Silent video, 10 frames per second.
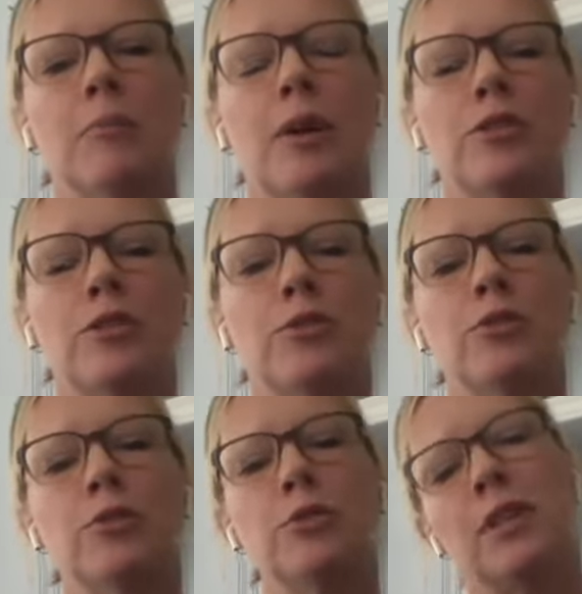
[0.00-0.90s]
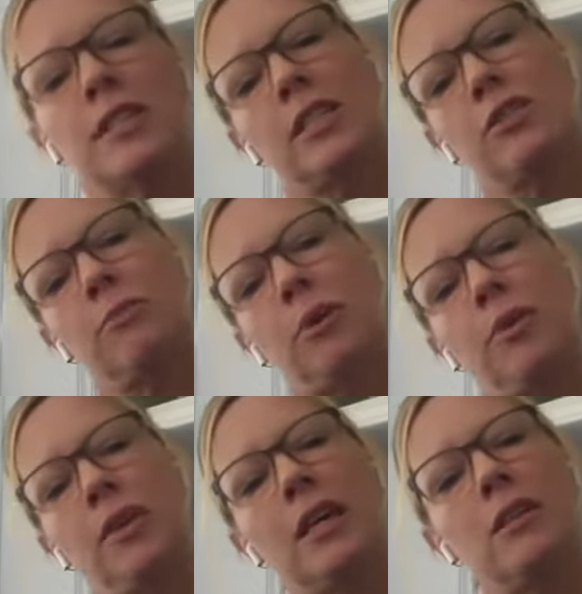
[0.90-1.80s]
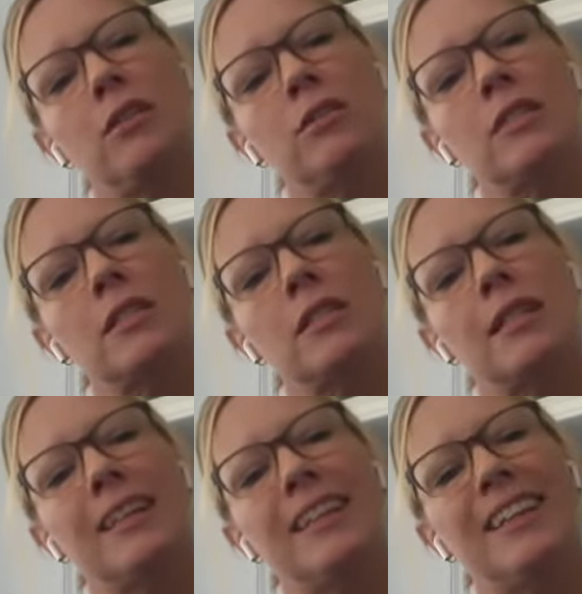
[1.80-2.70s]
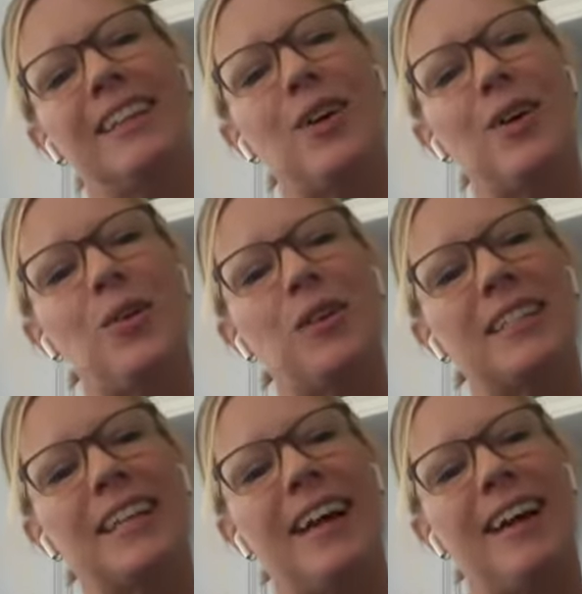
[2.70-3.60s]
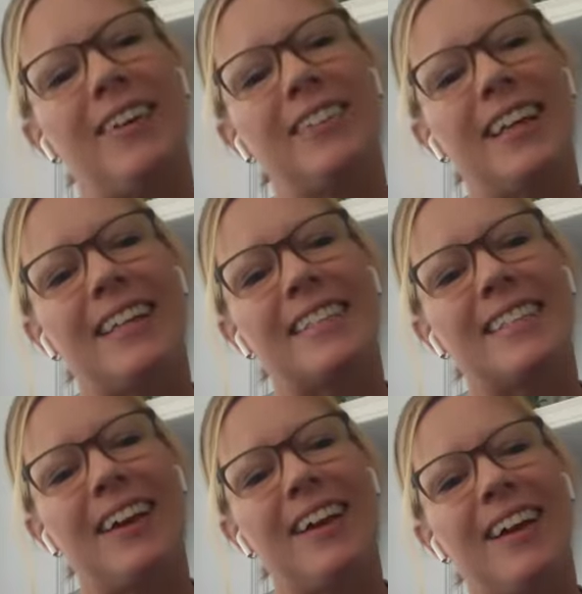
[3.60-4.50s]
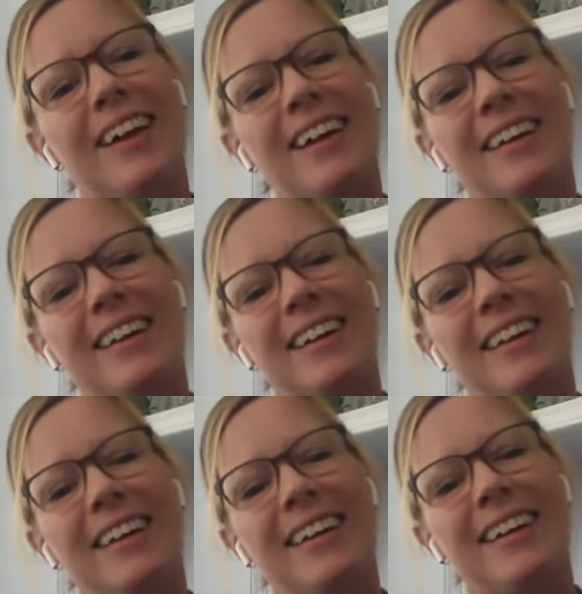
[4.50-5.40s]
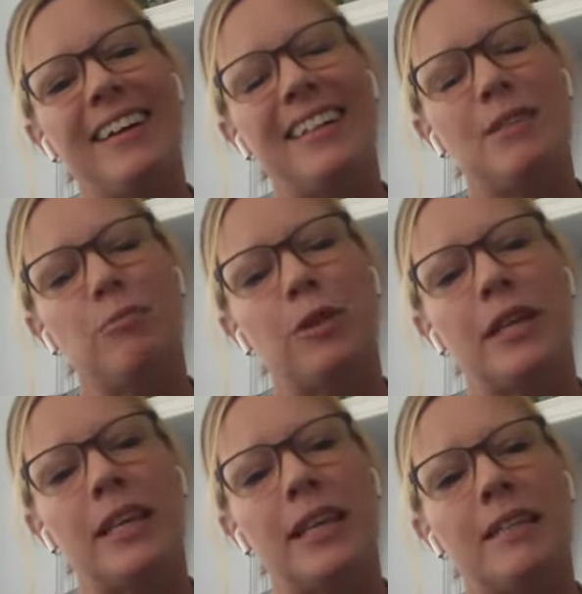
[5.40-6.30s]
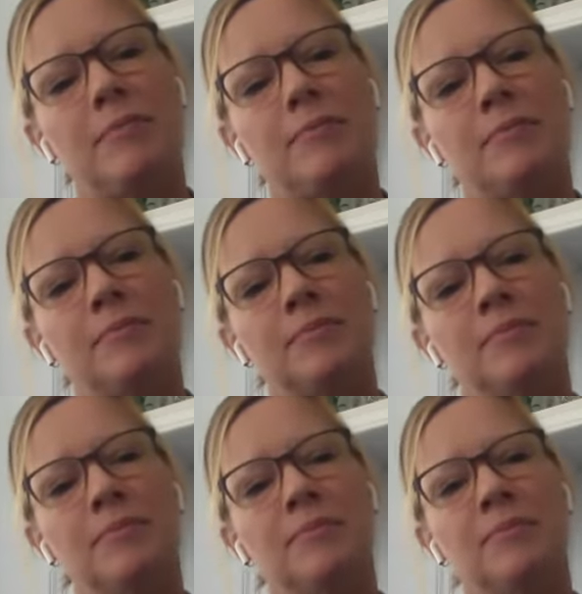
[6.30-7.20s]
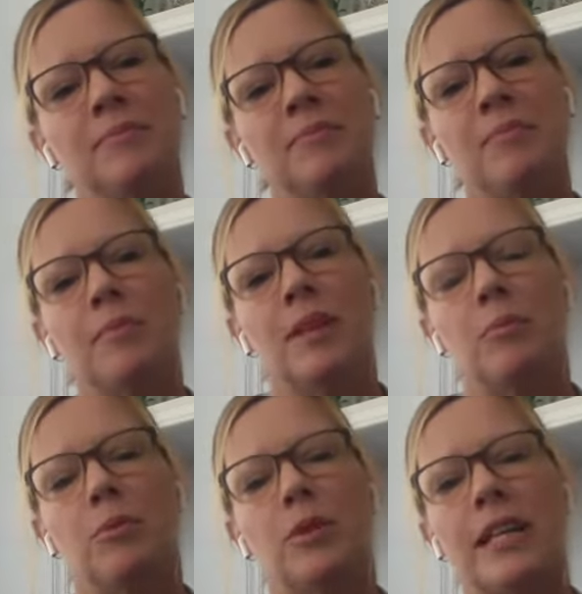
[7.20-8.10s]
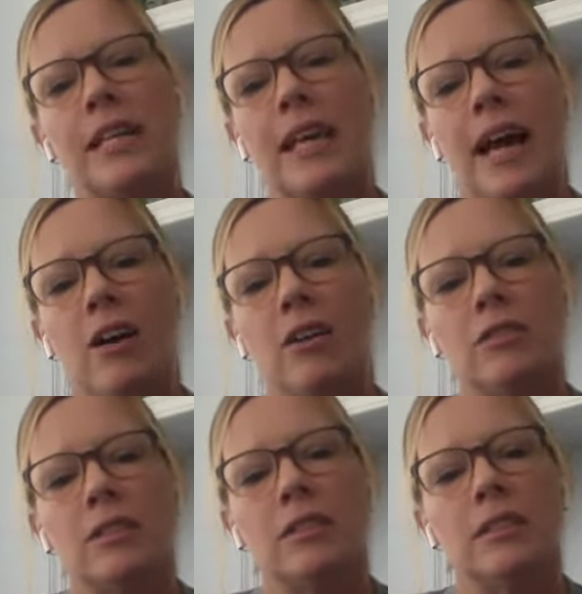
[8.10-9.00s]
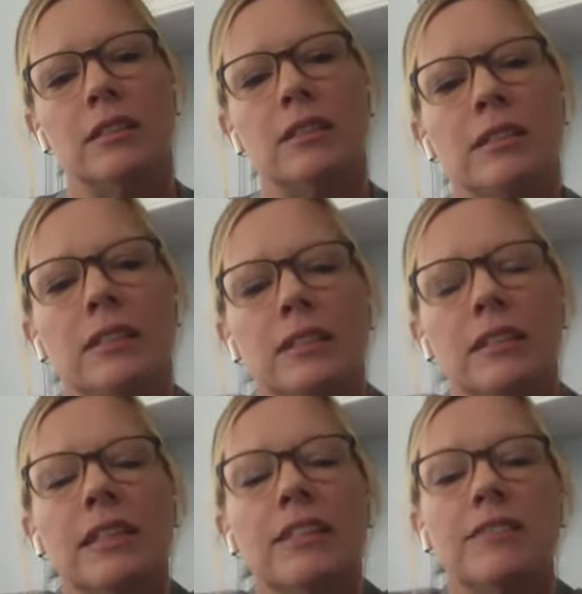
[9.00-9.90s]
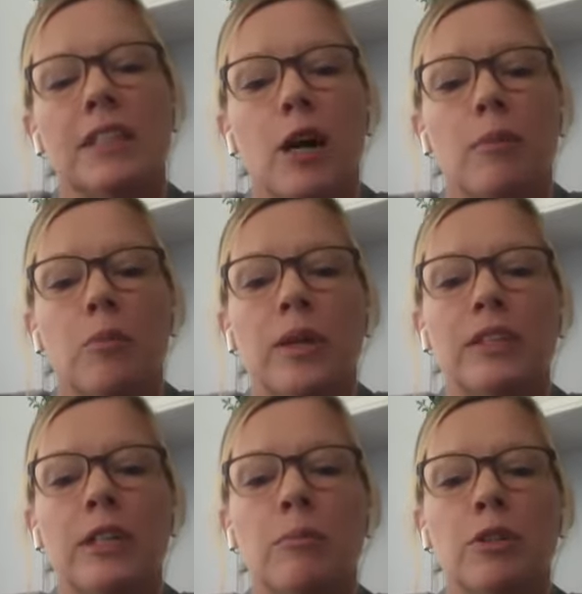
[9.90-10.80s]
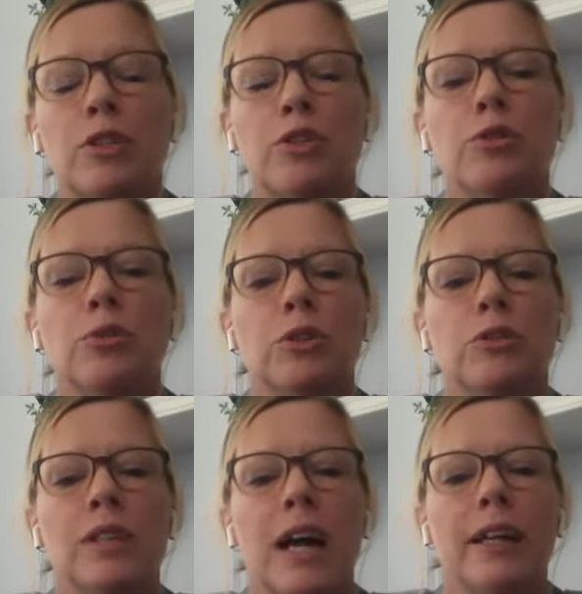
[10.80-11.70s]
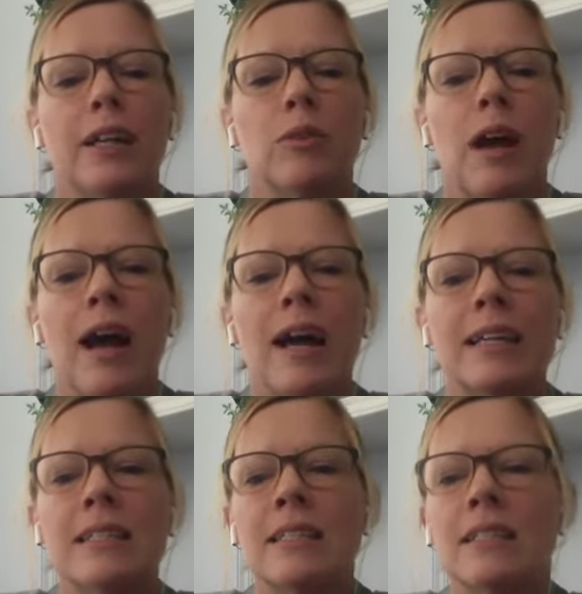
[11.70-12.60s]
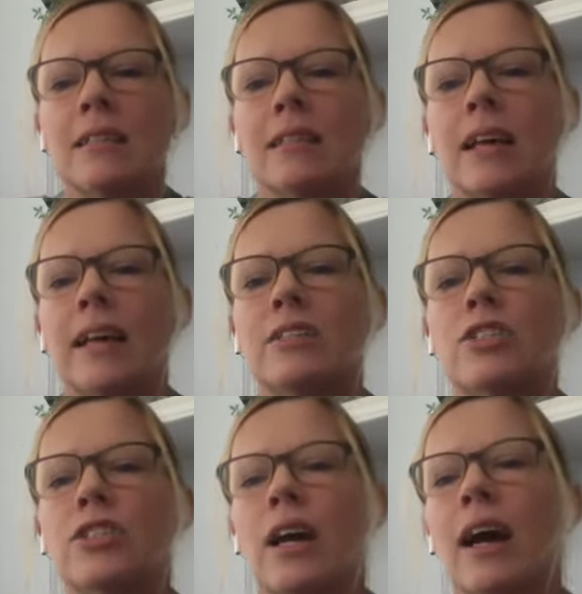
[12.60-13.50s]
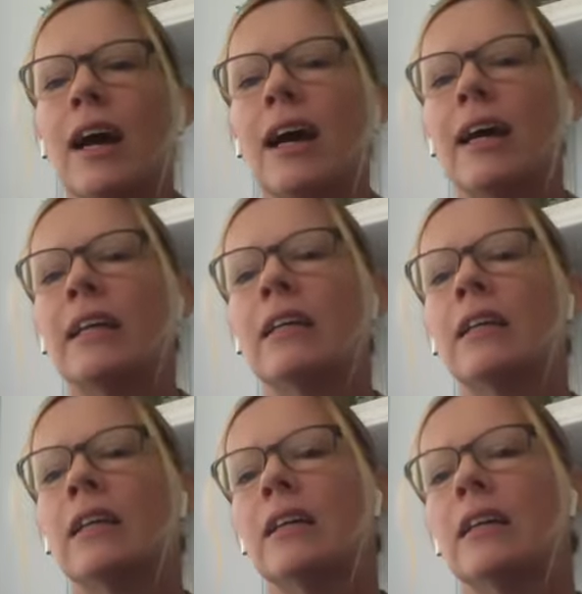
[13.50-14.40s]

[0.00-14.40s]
Press through the center of both heels. Lower down. Nice, Sarah. Breathe in. Breathe out. Lift up. Wheel number 2. You've got it. Rise and shine.